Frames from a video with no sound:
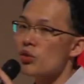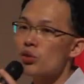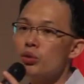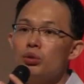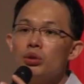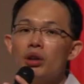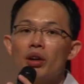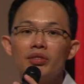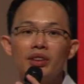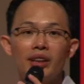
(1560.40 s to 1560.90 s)
the
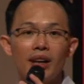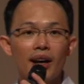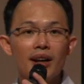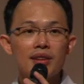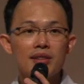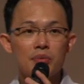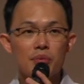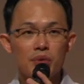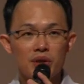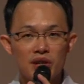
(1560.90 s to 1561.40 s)
School of the
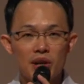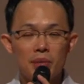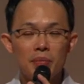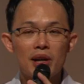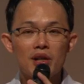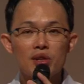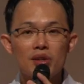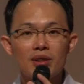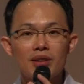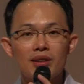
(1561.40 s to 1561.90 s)
Arts, which I
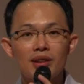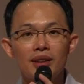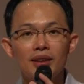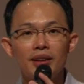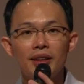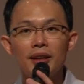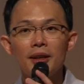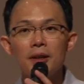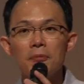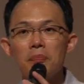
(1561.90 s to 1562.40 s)
mentioned
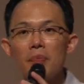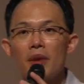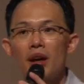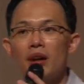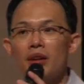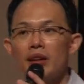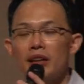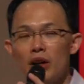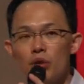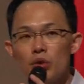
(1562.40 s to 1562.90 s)
earlier,
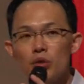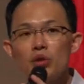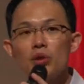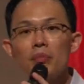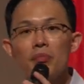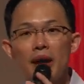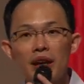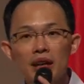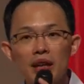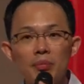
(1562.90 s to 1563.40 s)
there are
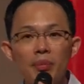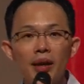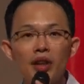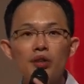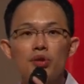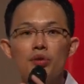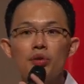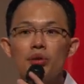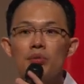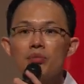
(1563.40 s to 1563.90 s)
also many
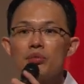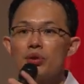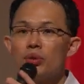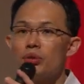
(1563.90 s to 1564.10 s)
mainstream